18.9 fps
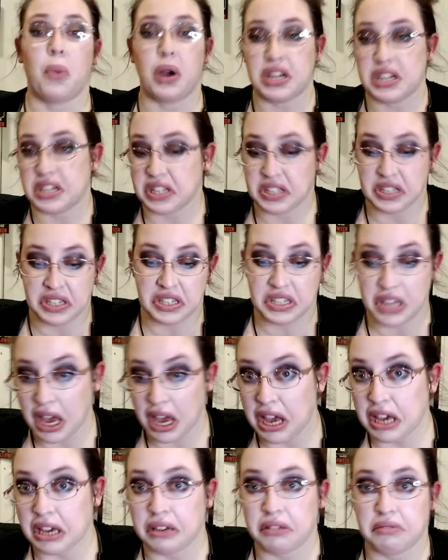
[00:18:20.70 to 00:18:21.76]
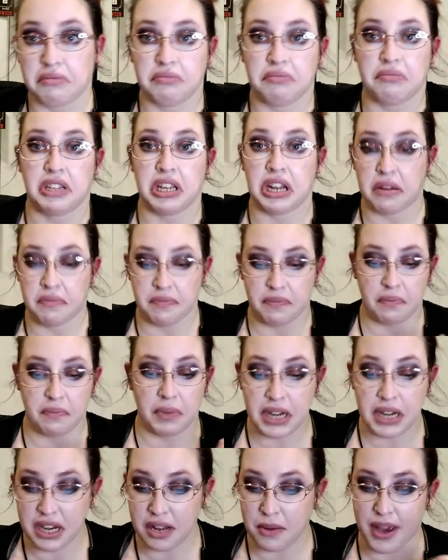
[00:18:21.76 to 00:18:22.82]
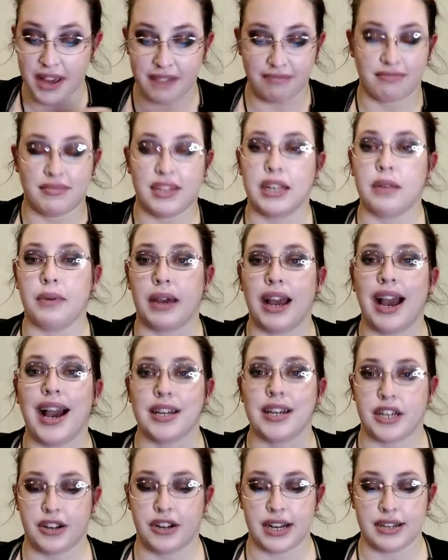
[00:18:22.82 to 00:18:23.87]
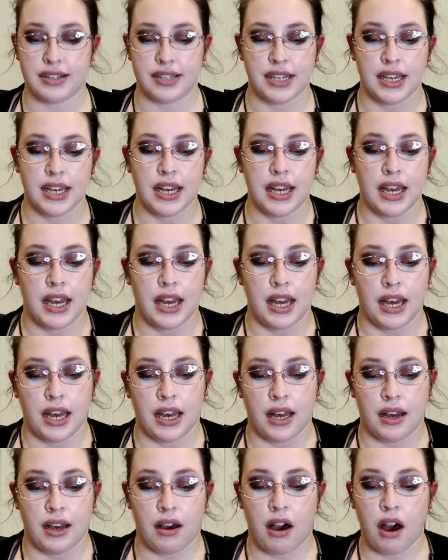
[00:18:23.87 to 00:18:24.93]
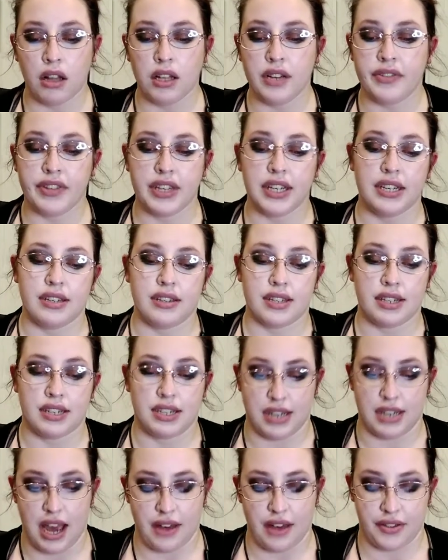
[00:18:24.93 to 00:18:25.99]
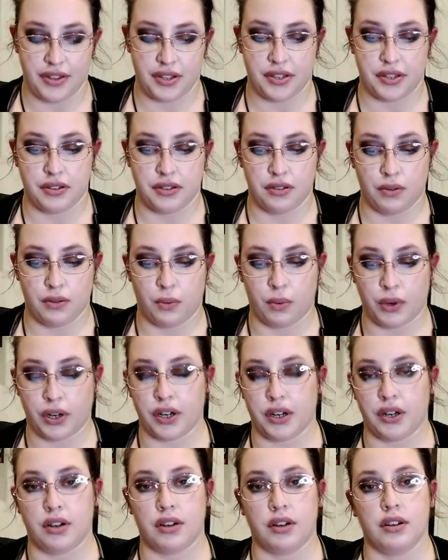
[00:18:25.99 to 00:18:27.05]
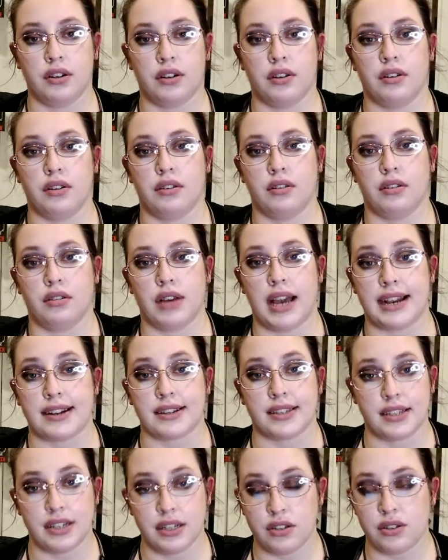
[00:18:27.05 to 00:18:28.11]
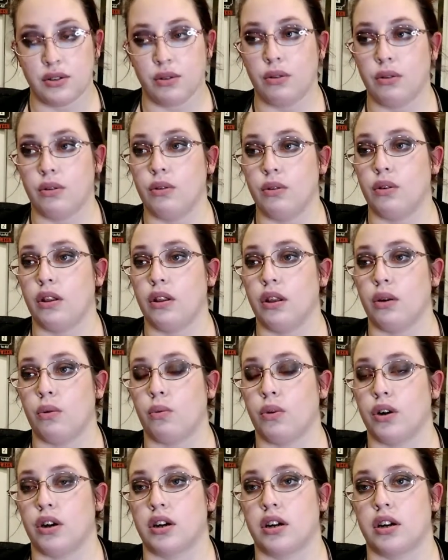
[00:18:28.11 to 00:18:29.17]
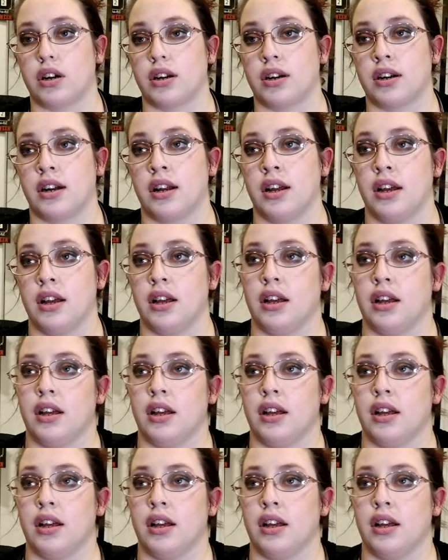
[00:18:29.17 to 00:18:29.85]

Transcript: wanted to say but anyway, anyway, I digress. All of these deaths were accidental, were